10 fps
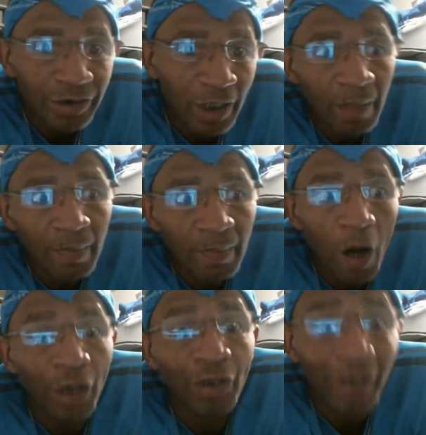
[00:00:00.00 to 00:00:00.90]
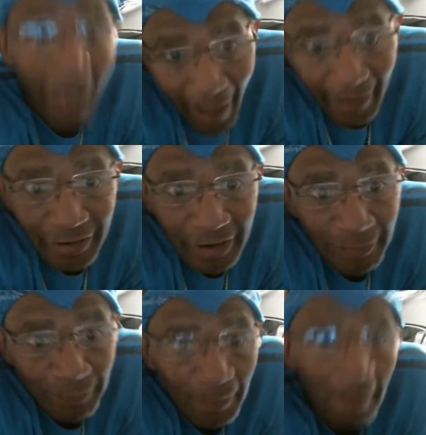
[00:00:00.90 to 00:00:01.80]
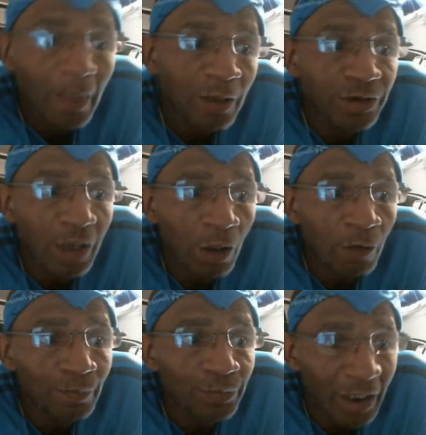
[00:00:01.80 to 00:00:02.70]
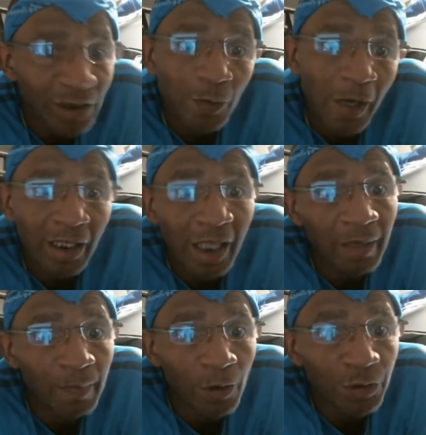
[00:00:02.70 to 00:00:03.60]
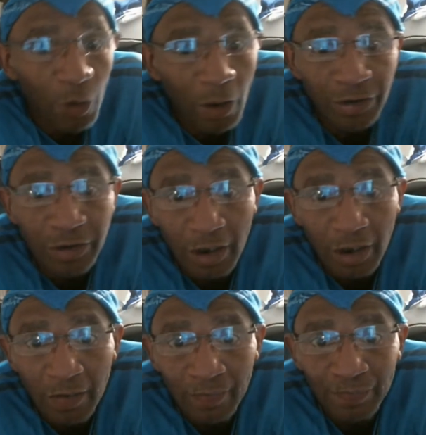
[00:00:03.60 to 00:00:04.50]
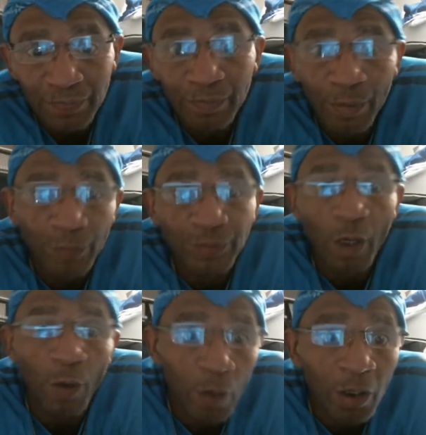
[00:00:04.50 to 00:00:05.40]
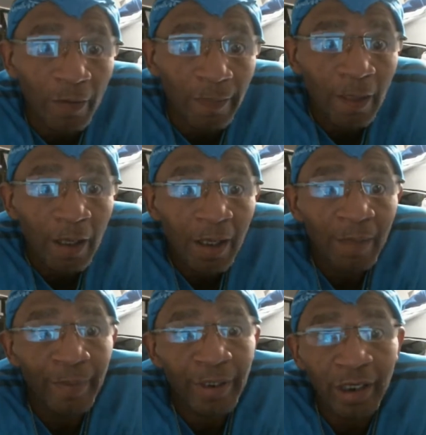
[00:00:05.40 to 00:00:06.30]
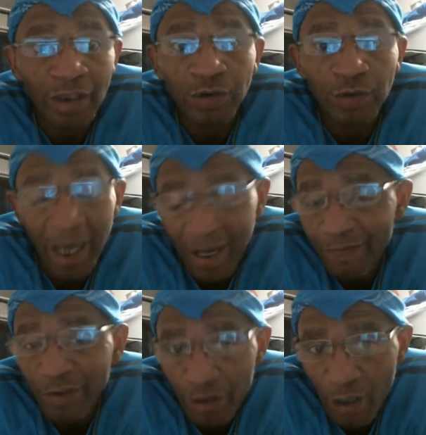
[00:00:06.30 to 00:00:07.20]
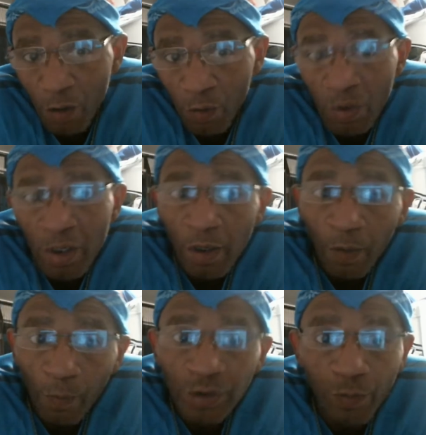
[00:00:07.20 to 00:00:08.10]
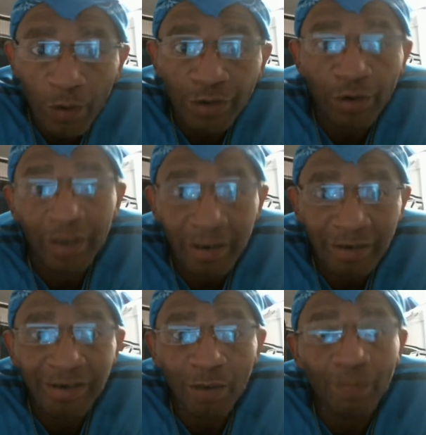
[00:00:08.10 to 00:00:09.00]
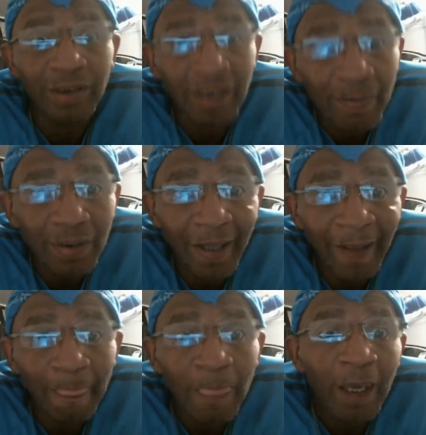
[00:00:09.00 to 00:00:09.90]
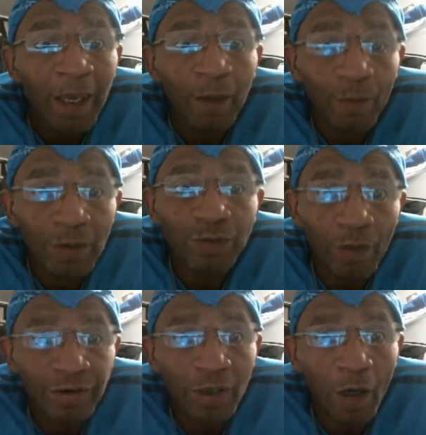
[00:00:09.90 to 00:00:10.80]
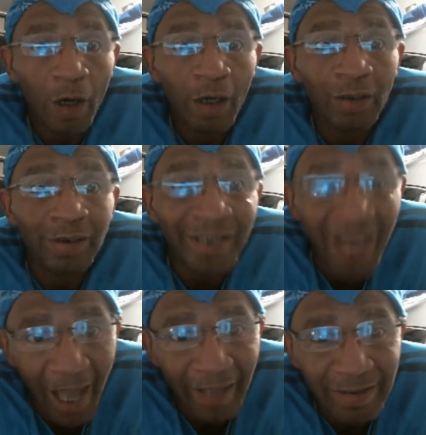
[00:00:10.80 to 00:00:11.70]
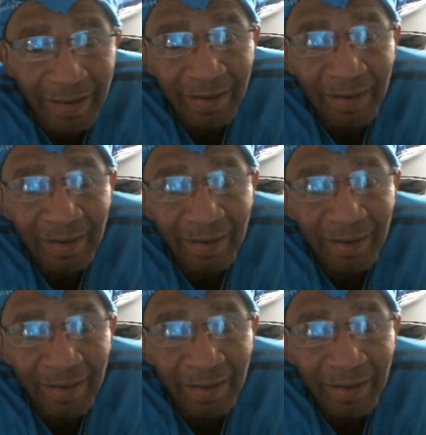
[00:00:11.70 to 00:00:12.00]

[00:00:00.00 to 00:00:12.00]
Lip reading: some are not. So that's why a lot of martial arts moves don't work, because you have to know which ones are easy to manipulate and which ones are not.